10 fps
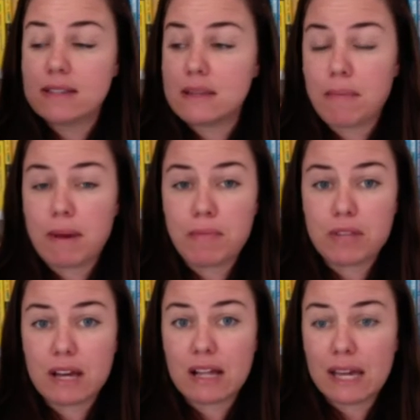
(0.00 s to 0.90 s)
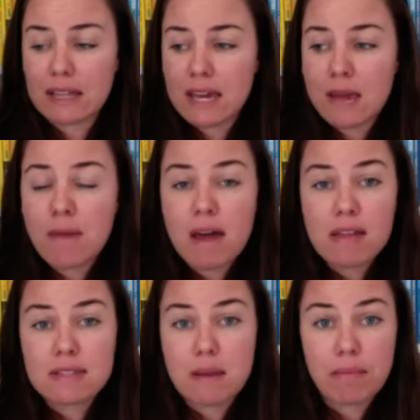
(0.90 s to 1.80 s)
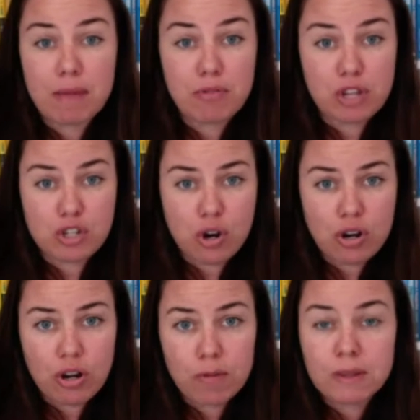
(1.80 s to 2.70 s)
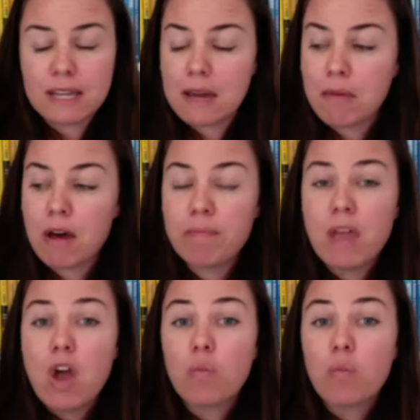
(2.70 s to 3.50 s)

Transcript: and some people that click the email and some people that don't open the email.